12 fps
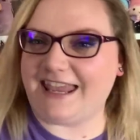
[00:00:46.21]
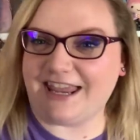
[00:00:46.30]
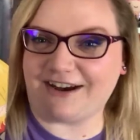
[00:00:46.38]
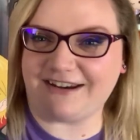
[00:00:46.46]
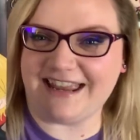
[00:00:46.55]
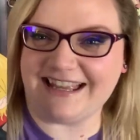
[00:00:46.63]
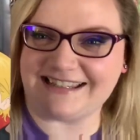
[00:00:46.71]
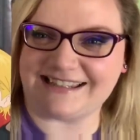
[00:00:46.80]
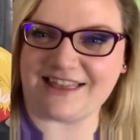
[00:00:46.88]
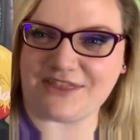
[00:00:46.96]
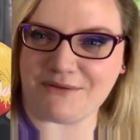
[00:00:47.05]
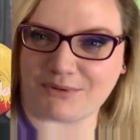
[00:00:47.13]
Here is
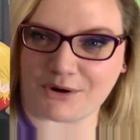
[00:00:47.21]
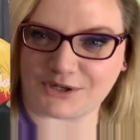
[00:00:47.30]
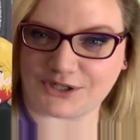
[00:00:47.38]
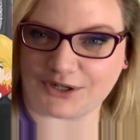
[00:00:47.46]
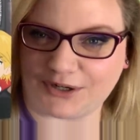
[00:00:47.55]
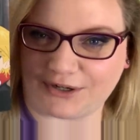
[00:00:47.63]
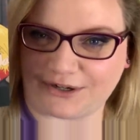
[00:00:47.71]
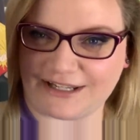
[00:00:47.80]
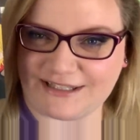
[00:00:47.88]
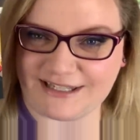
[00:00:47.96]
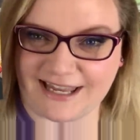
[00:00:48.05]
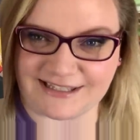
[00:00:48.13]
the brochure.
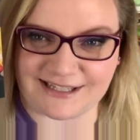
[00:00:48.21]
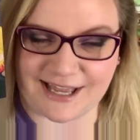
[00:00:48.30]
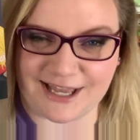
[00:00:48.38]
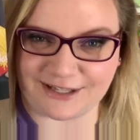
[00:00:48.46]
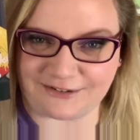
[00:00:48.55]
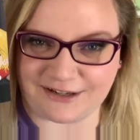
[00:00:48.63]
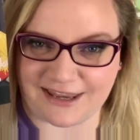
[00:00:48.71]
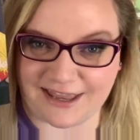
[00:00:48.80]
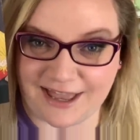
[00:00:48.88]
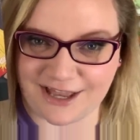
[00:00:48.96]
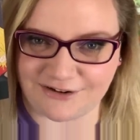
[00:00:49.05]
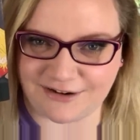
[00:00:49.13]
It says Hungry,
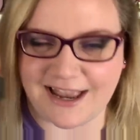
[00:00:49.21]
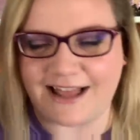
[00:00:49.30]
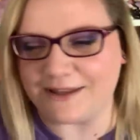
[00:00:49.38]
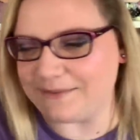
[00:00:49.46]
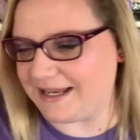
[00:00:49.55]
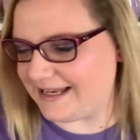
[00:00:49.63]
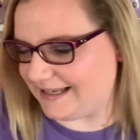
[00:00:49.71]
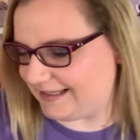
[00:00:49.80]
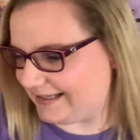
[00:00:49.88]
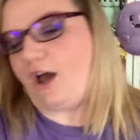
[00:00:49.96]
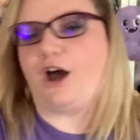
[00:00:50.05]
Hungry Halloween.